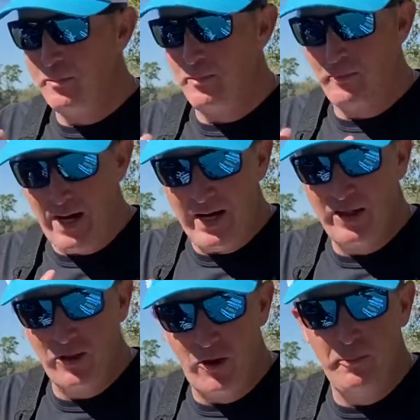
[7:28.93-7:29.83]
my
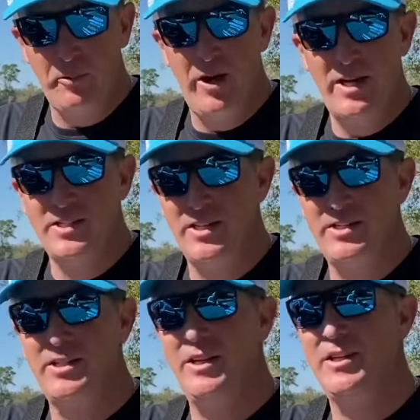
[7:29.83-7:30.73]
thought process
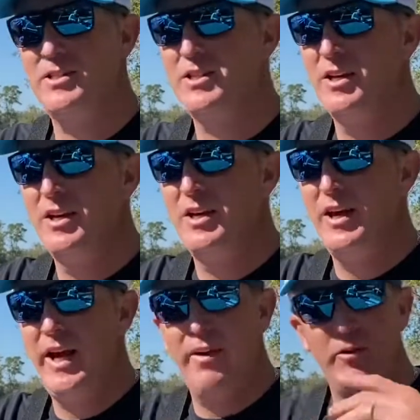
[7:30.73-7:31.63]
is
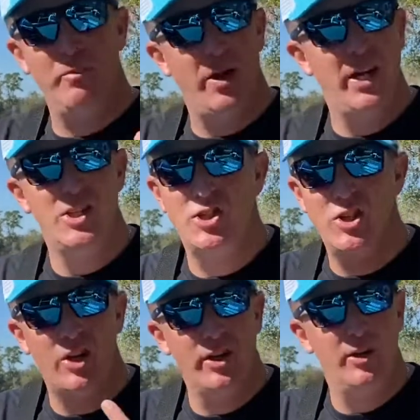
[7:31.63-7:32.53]
everybody's
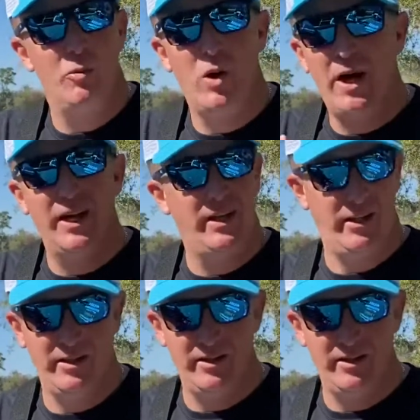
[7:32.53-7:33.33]
chucking and whining.